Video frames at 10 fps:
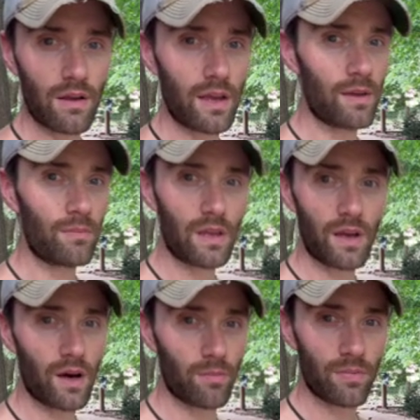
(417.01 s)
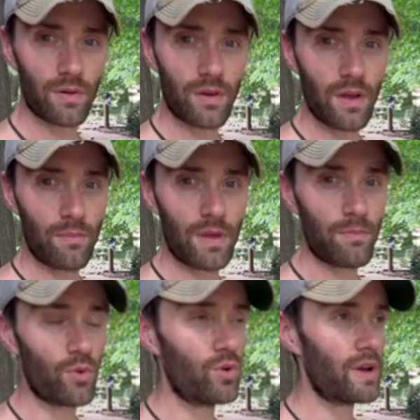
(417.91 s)
Hit me up.
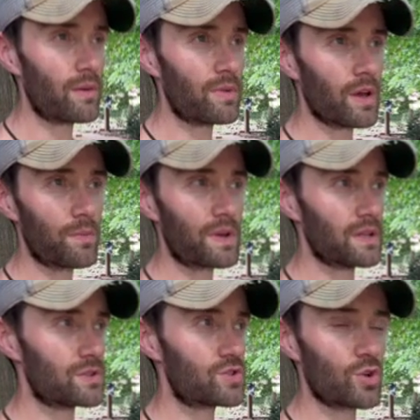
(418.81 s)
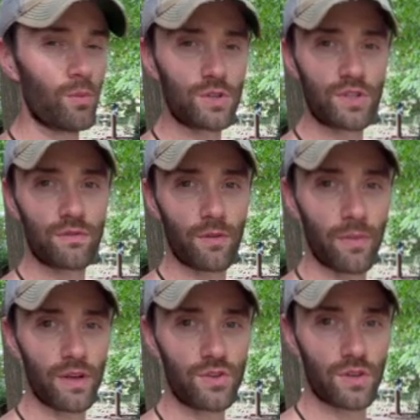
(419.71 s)
People who hit me up get so much
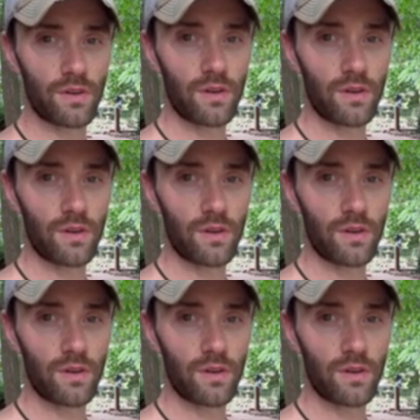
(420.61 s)
information